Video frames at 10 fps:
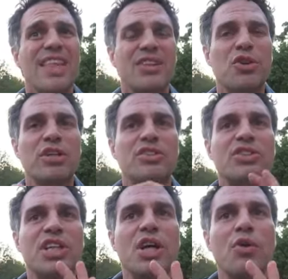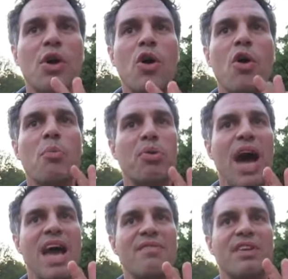they took 0
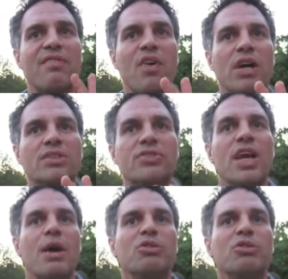private funds.